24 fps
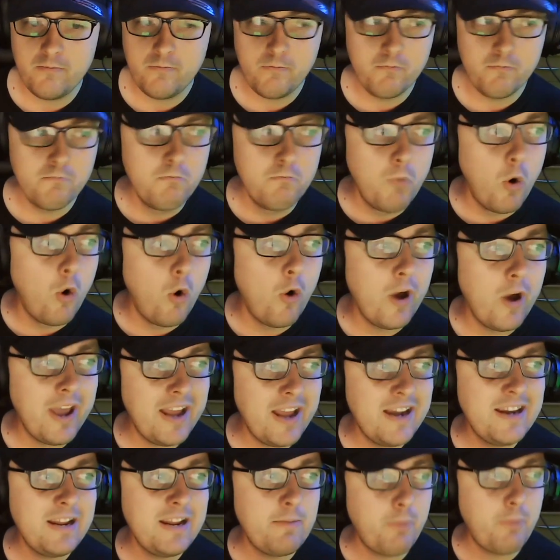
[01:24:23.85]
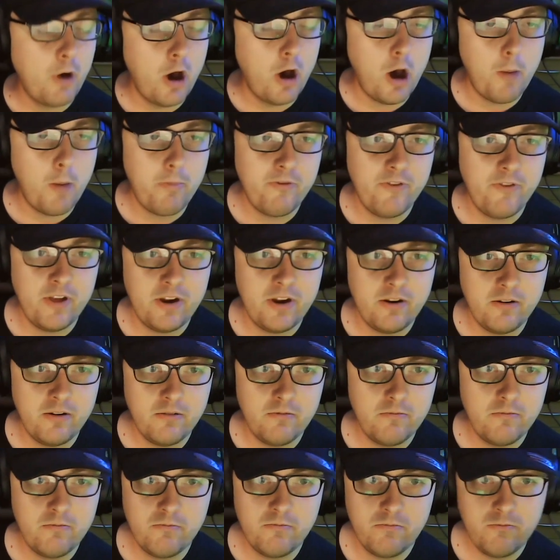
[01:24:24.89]
more indie pop than
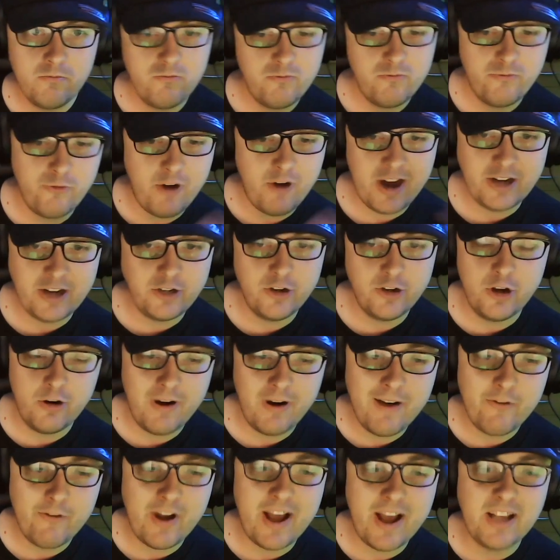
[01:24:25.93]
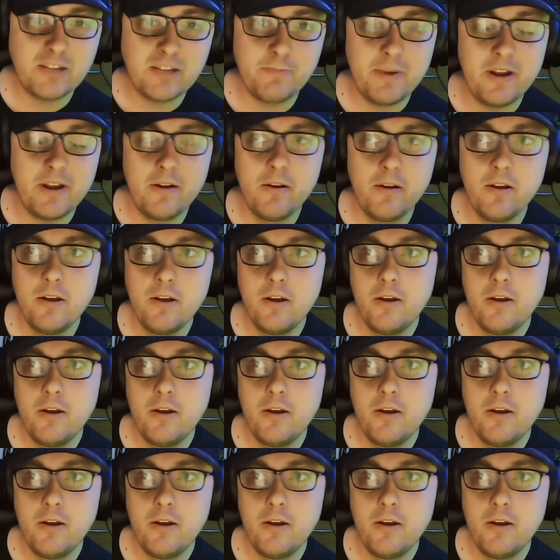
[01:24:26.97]
Frank Turner ever has been.